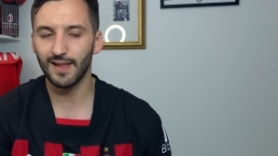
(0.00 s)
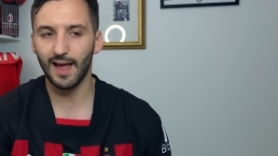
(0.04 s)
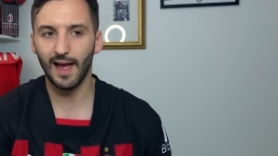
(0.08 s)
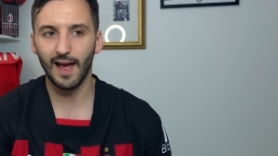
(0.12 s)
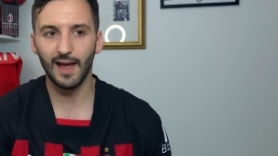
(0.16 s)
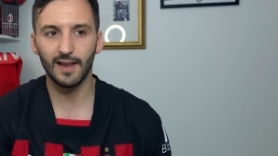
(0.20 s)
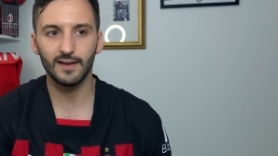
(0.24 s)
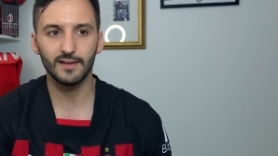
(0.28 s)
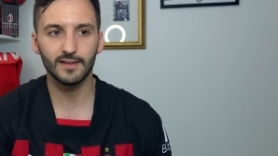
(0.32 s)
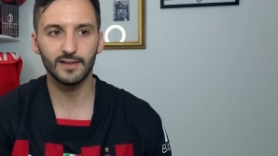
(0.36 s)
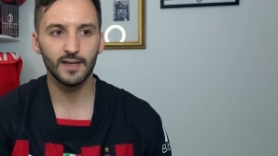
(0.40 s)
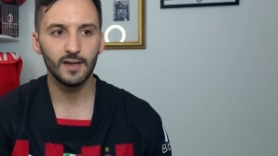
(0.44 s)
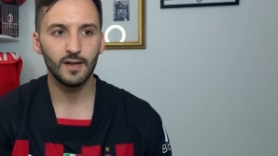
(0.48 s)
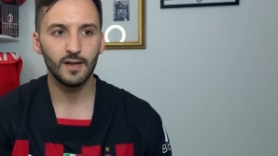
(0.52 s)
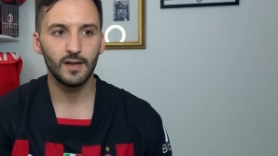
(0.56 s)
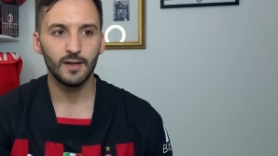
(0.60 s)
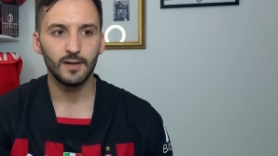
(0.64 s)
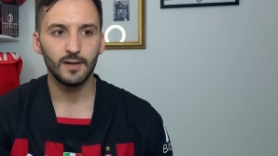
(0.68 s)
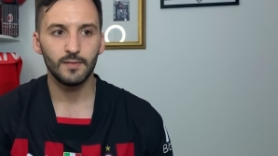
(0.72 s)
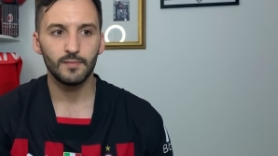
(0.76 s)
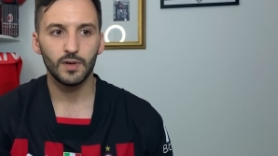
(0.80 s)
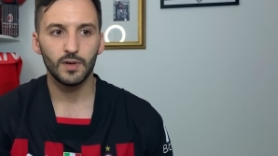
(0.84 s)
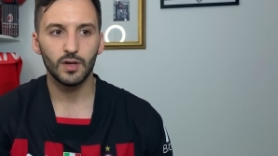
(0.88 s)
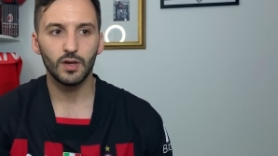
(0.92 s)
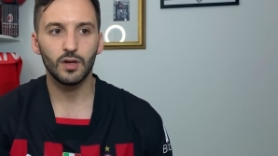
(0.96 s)
And
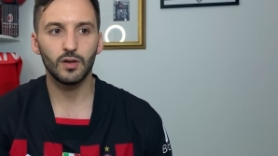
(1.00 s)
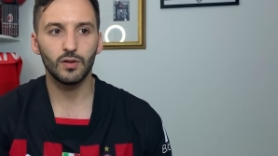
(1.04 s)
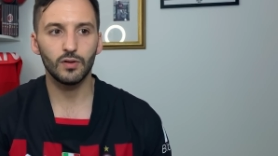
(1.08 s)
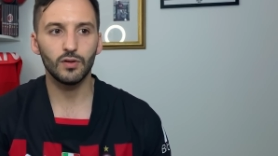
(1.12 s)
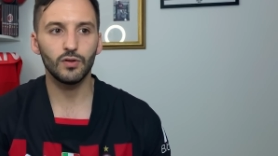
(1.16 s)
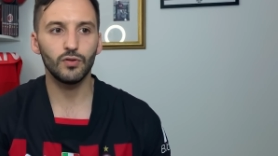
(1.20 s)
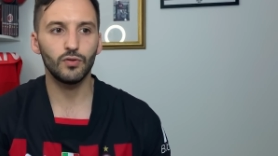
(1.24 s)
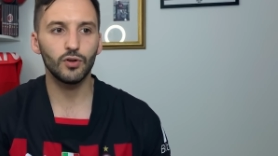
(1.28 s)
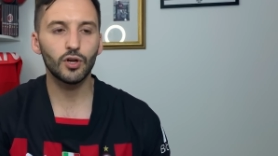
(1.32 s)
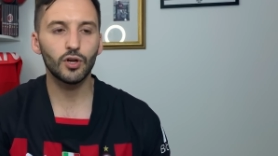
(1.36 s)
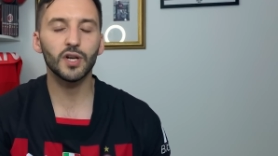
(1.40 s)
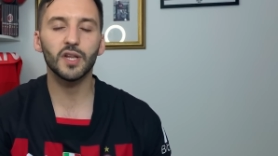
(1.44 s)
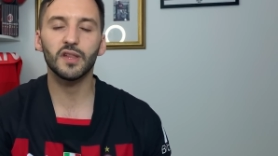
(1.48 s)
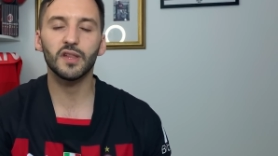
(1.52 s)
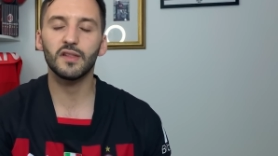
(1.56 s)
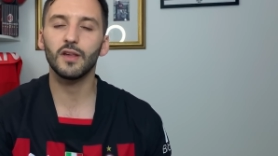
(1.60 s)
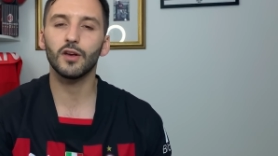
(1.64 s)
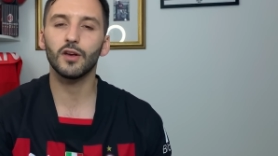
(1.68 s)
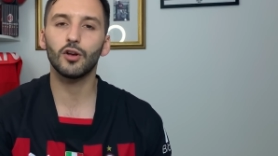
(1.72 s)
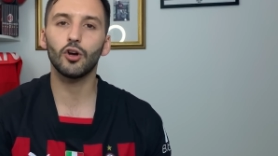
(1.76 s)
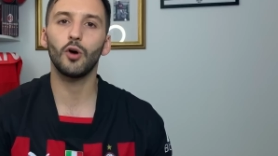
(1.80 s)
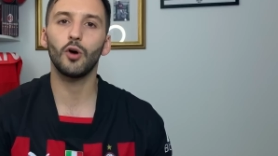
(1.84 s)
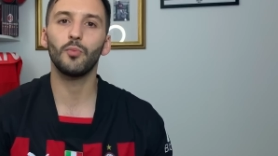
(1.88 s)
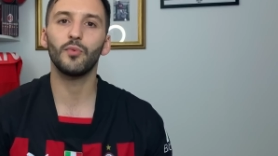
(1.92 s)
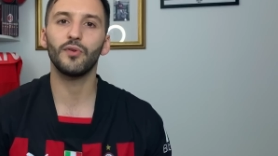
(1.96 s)
you're going to see a
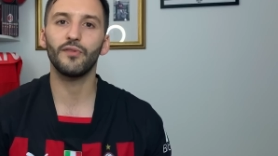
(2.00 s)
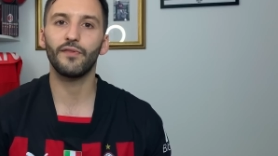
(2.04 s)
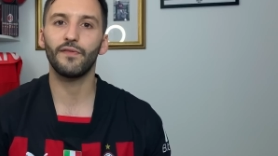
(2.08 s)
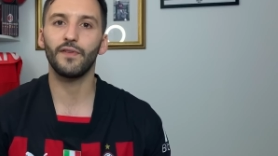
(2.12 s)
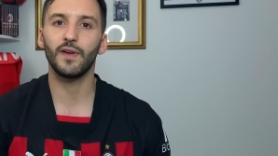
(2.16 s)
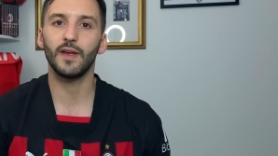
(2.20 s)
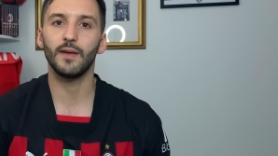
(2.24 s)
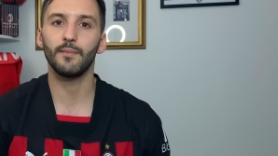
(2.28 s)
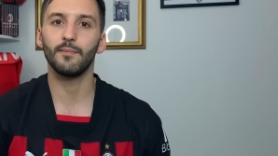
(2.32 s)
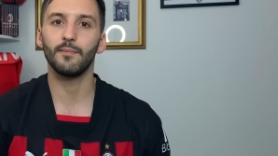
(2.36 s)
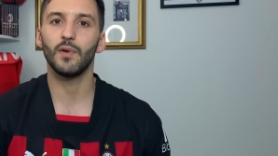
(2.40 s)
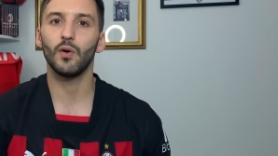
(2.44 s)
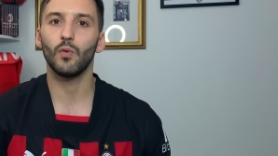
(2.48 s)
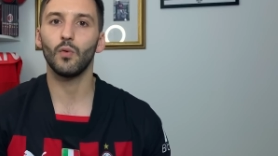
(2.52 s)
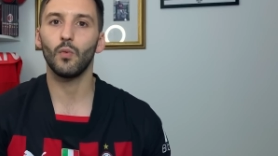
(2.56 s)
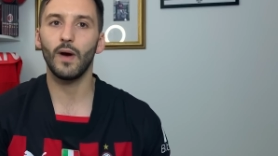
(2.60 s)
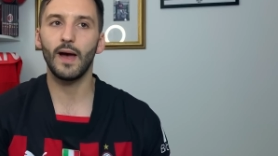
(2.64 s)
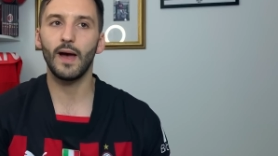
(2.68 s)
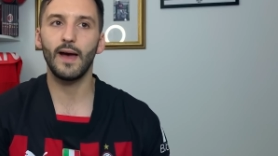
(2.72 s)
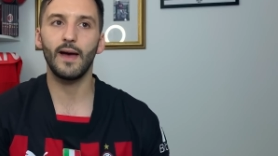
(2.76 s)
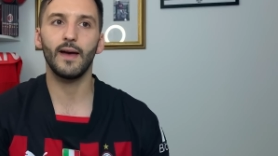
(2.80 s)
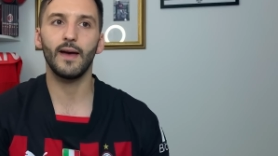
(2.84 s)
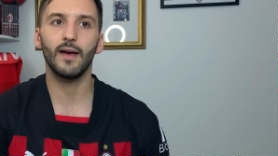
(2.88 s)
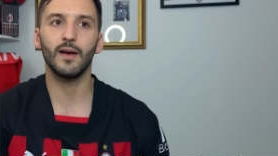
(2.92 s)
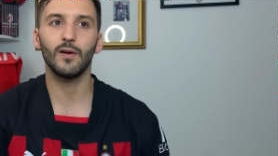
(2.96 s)
common theme
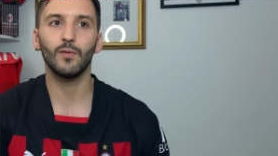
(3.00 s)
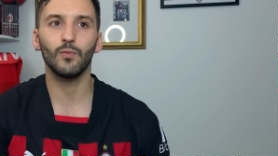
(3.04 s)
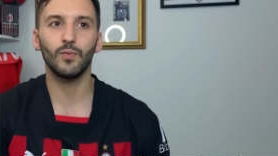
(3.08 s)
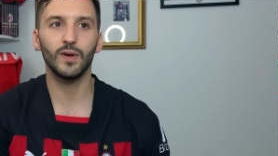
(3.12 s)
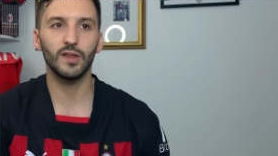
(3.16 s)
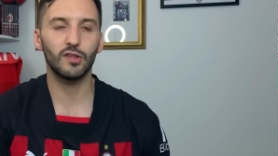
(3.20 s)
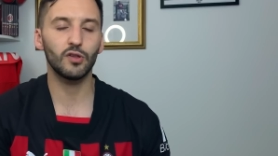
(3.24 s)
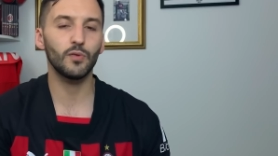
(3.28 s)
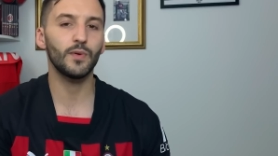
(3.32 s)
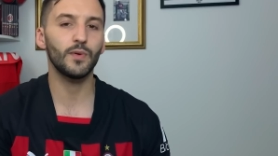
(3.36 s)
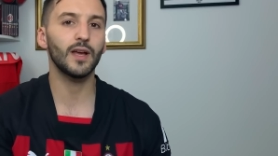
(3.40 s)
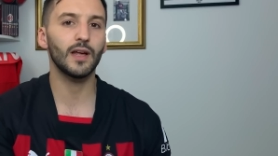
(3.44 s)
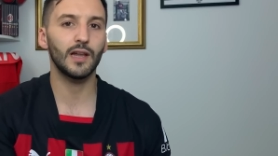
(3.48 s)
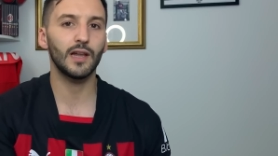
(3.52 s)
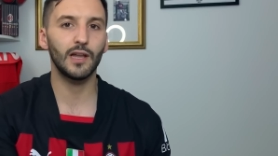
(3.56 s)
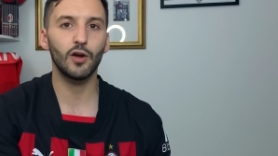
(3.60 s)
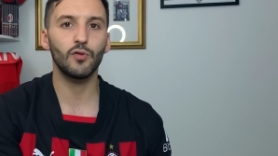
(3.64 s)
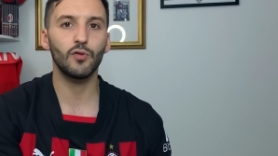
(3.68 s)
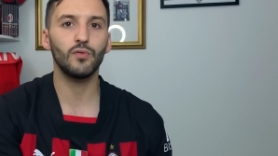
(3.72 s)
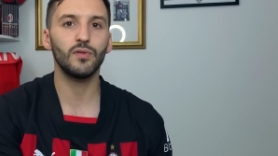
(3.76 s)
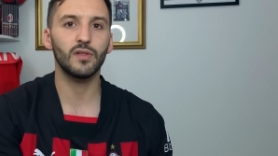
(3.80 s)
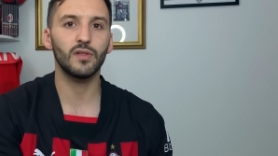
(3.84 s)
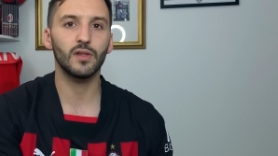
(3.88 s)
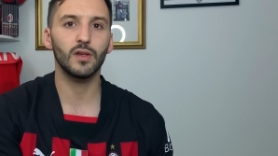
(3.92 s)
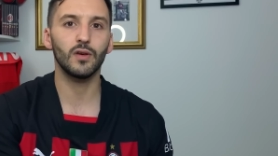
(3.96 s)
where we're doing a
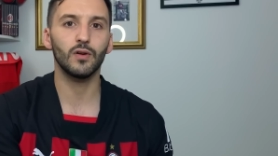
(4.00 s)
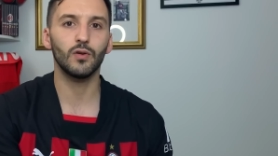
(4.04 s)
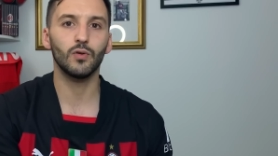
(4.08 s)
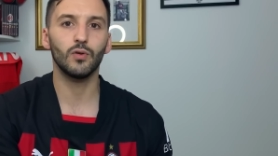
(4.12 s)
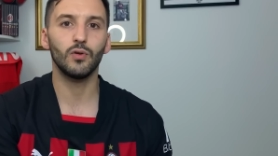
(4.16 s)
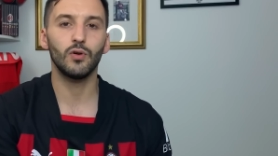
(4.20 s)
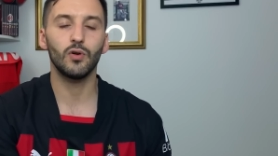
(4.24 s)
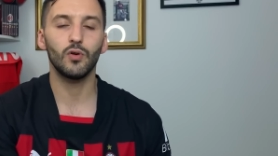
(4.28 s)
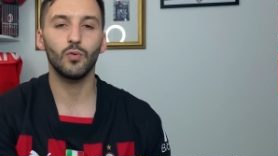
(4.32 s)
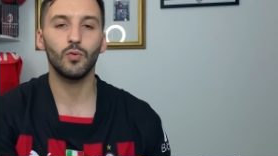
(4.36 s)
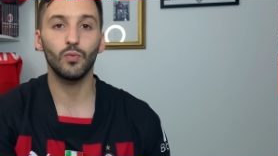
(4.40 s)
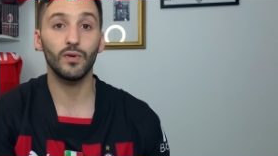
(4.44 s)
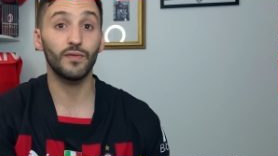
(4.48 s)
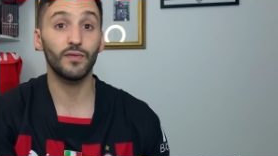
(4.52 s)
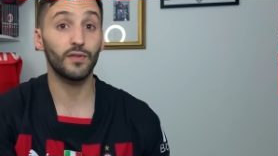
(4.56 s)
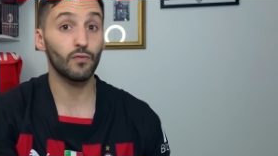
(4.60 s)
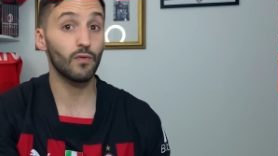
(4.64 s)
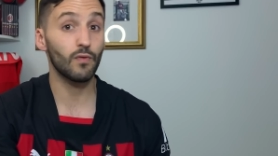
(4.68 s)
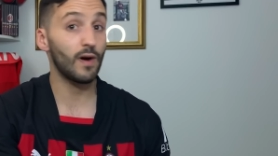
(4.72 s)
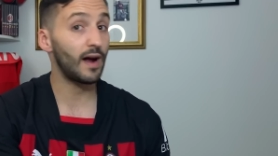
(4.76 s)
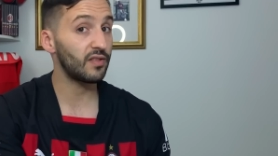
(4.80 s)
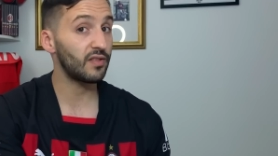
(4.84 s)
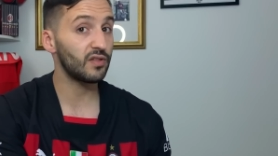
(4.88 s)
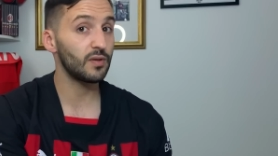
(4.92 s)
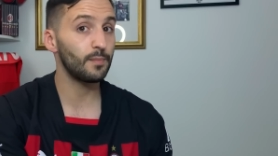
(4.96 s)
loan deal with the
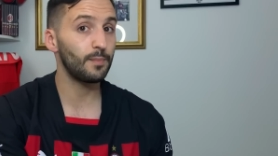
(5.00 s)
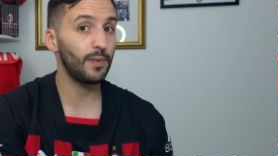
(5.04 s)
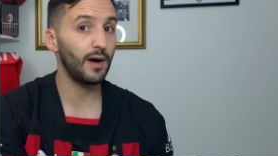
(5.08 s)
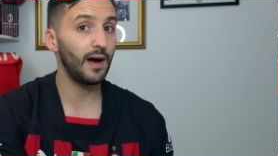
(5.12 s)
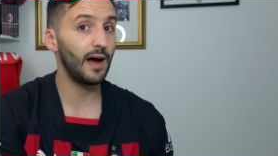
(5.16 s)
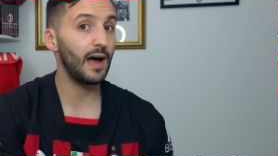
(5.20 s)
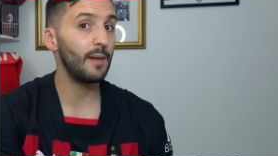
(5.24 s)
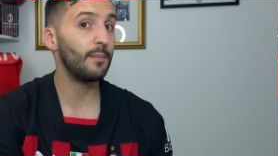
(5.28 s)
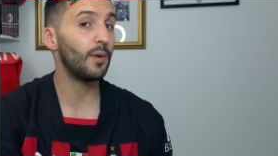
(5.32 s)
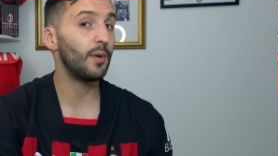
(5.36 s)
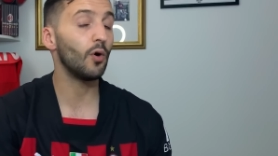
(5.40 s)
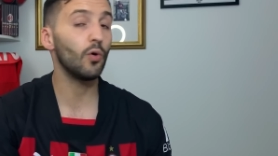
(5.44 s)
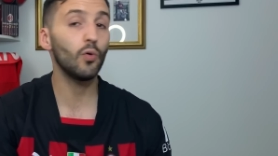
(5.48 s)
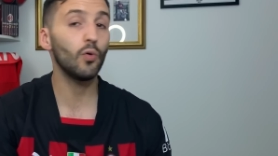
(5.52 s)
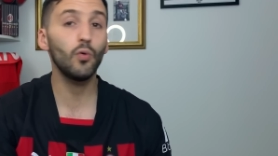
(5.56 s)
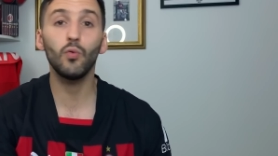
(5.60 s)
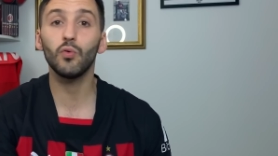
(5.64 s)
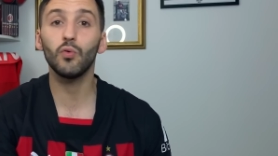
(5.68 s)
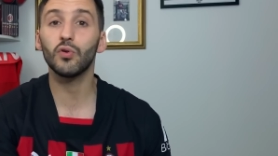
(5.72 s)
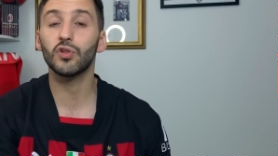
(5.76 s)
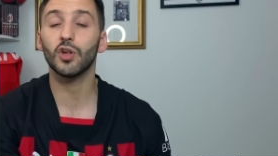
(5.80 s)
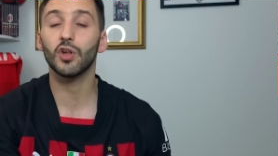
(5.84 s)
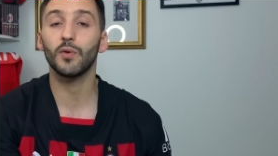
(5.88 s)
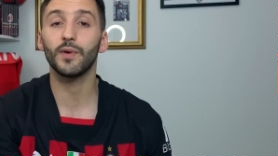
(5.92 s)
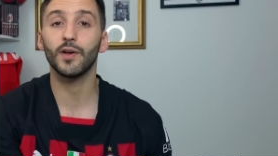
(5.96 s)
right to buy, but
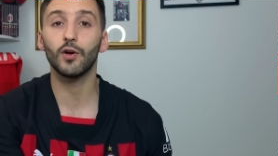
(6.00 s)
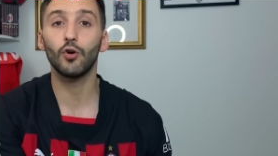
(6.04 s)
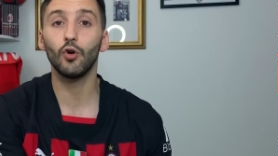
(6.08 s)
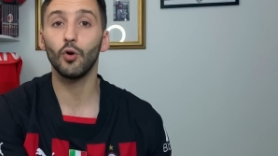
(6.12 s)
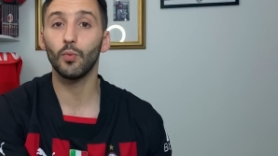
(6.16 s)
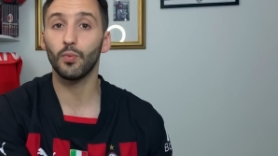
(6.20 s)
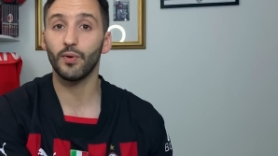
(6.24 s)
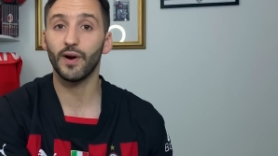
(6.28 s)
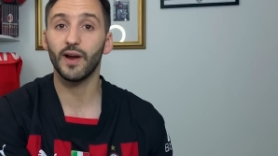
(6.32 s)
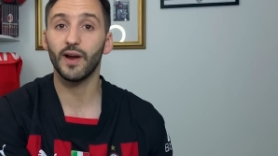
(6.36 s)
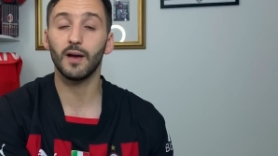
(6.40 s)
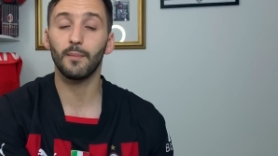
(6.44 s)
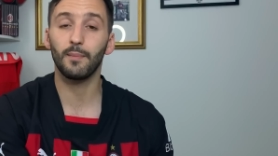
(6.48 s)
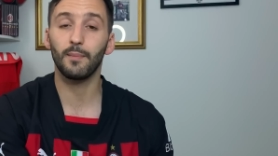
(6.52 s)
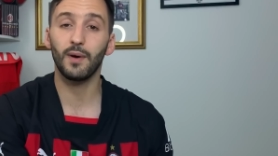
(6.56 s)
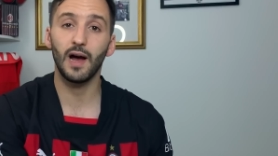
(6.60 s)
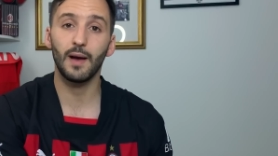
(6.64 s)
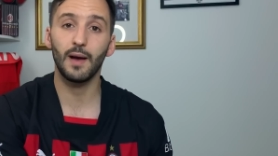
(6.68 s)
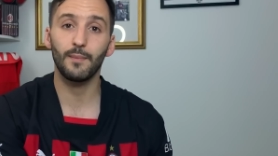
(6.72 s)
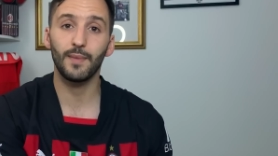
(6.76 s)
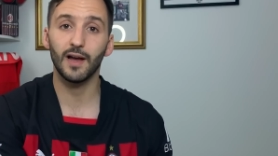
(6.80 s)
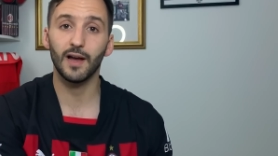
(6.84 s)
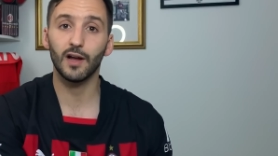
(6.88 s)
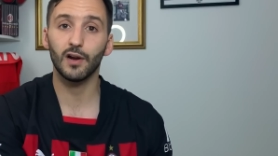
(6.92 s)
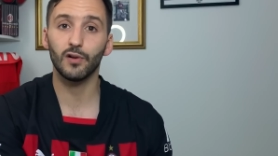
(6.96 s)
also incorporating the
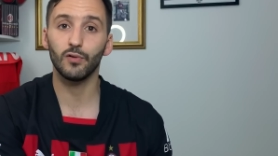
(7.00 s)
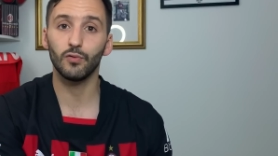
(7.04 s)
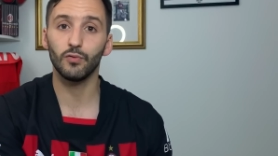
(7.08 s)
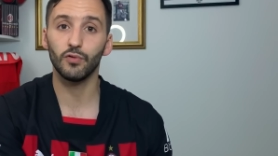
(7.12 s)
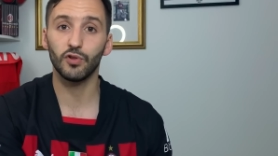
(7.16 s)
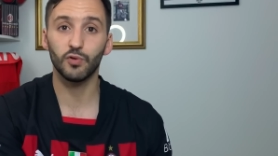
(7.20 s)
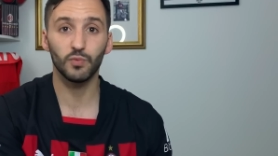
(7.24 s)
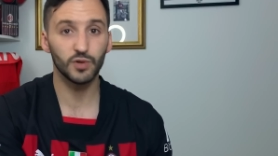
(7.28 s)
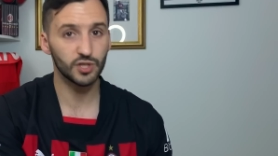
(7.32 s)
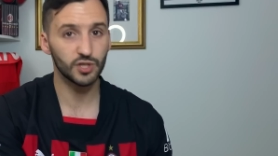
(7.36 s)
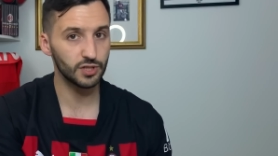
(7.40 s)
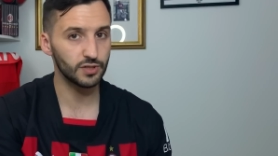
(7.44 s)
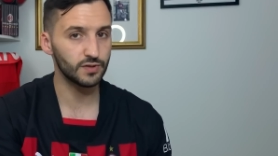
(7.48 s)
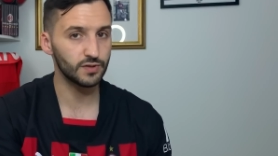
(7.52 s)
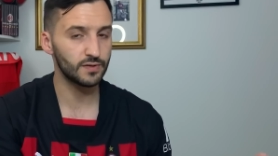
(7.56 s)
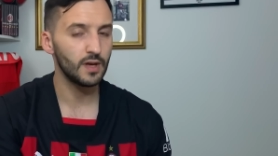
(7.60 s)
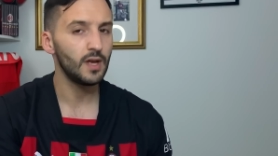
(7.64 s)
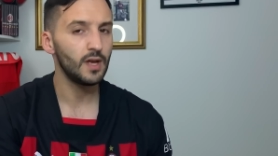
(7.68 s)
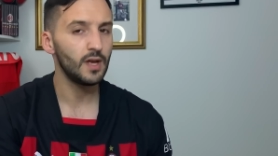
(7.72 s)
buyback clause, which is,